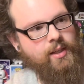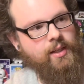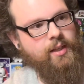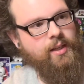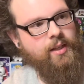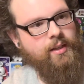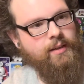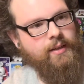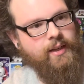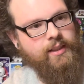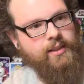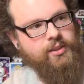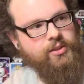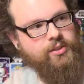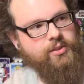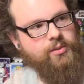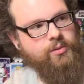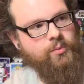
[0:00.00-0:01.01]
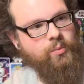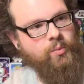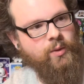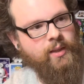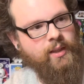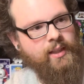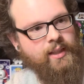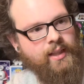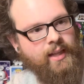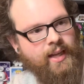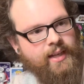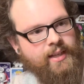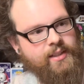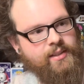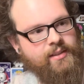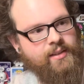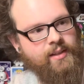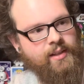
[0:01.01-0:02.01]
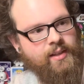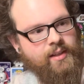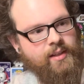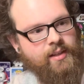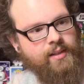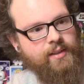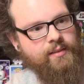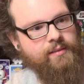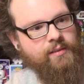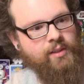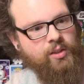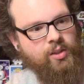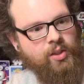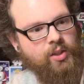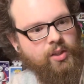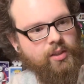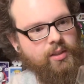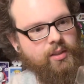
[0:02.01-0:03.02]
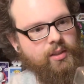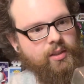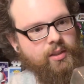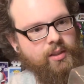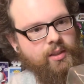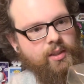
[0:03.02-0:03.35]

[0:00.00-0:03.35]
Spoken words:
I just really liked the look